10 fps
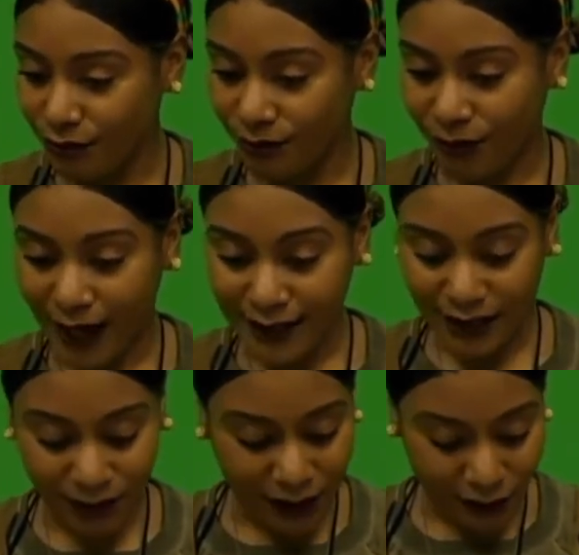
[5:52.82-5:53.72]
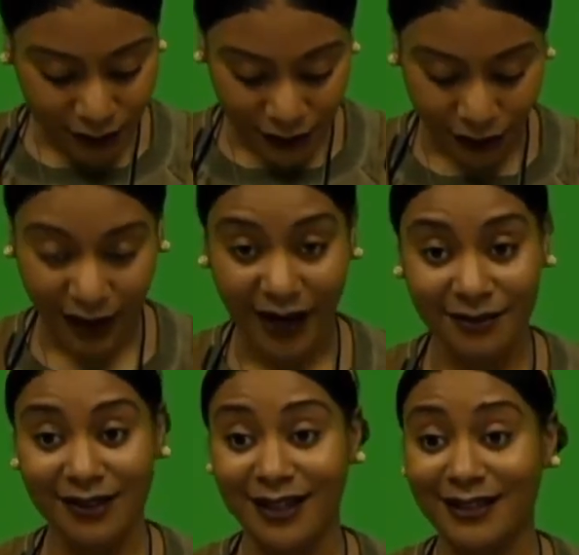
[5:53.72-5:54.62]
possibly use the crab
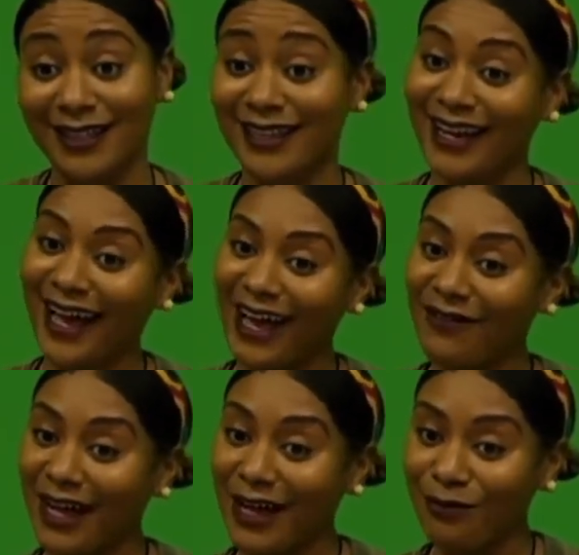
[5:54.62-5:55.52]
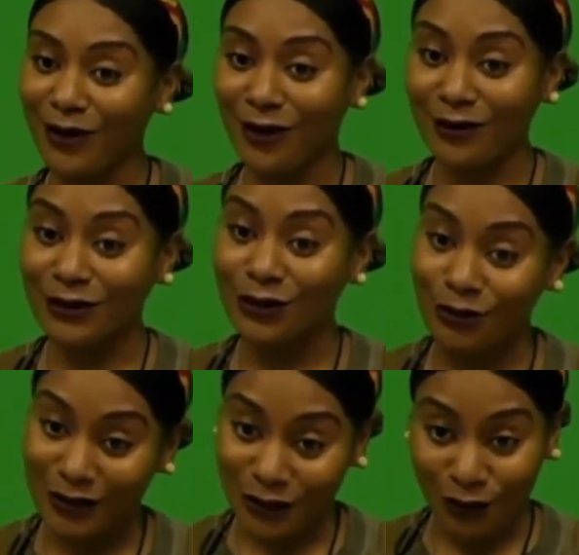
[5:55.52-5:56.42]
sticks. And then I have an apron on
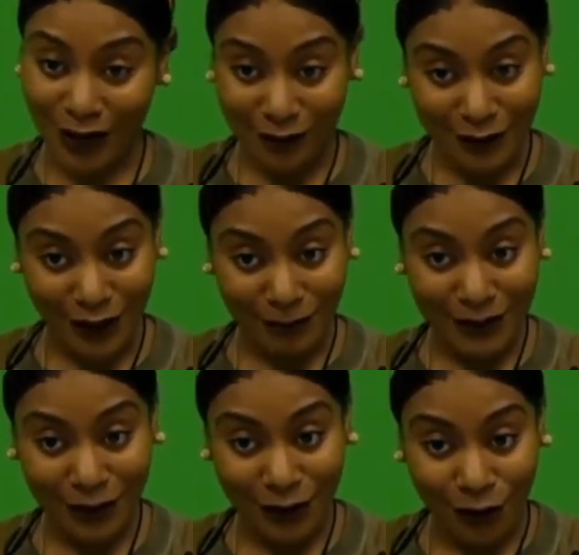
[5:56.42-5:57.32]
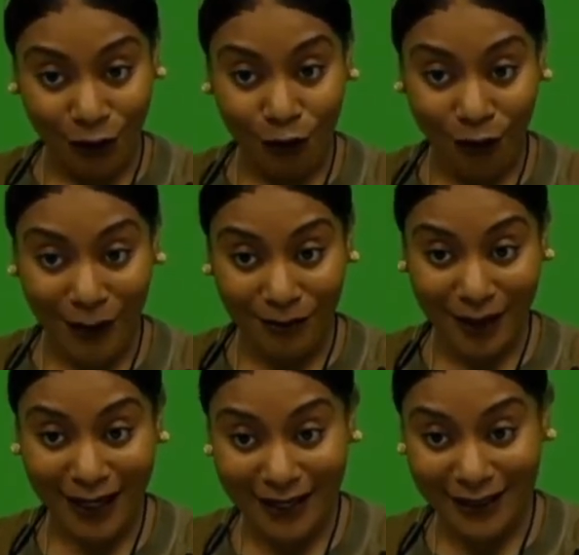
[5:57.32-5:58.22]
too as well. So I'm just going to wipe my
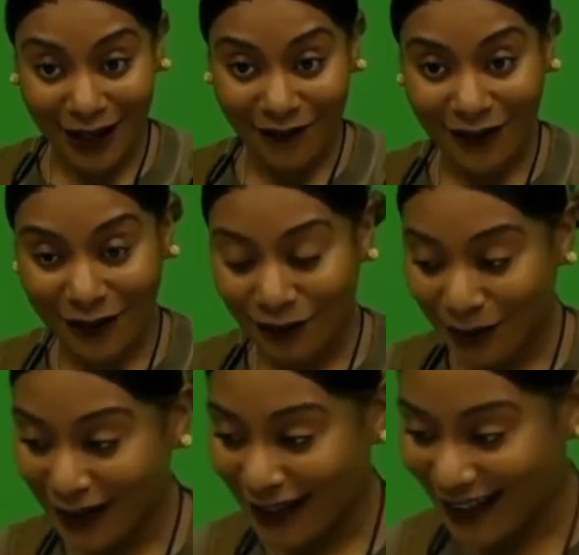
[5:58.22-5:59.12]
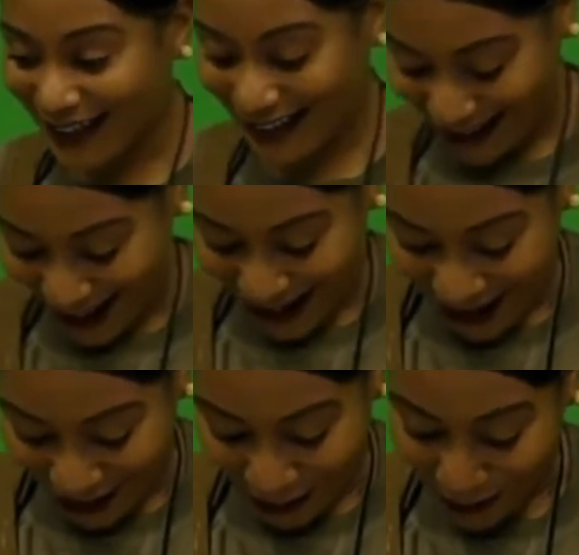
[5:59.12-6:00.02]
hands off a little bit
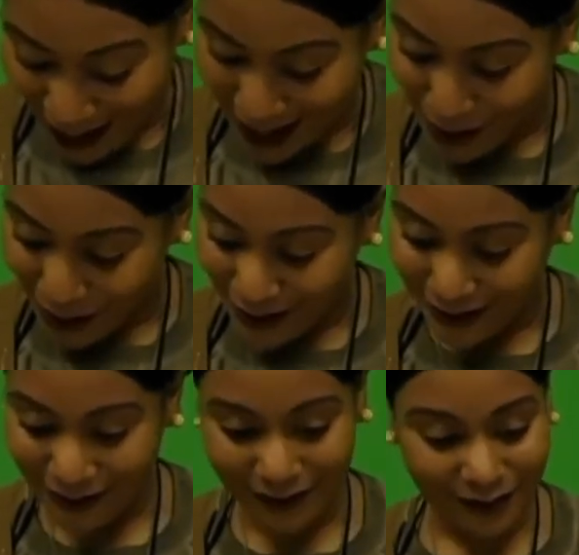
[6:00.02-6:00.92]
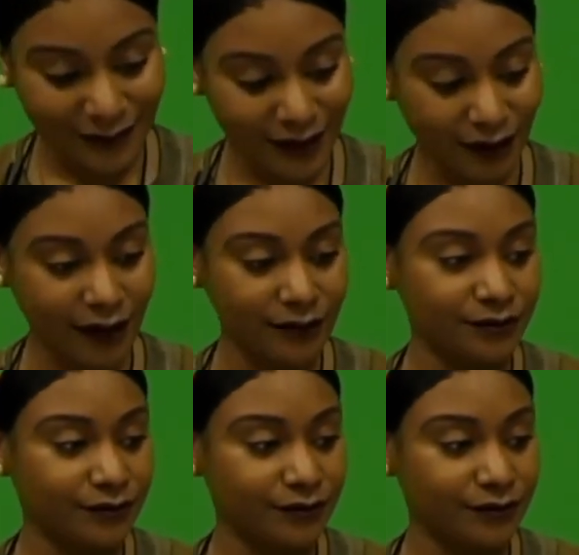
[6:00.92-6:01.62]
on my apron. Okay.